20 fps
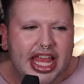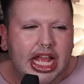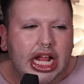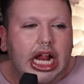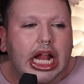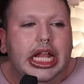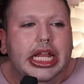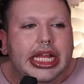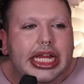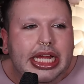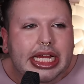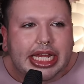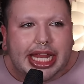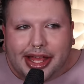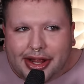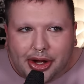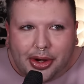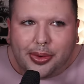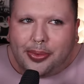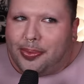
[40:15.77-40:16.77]
clean,
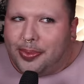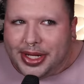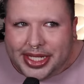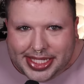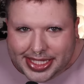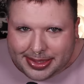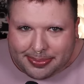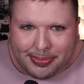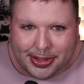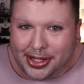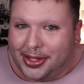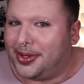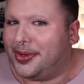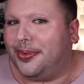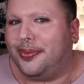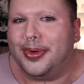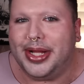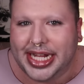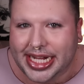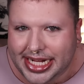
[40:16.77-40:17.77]
crisp
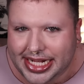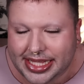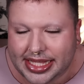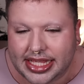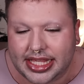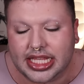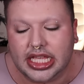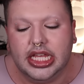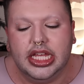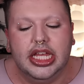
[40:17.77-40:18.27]
greens.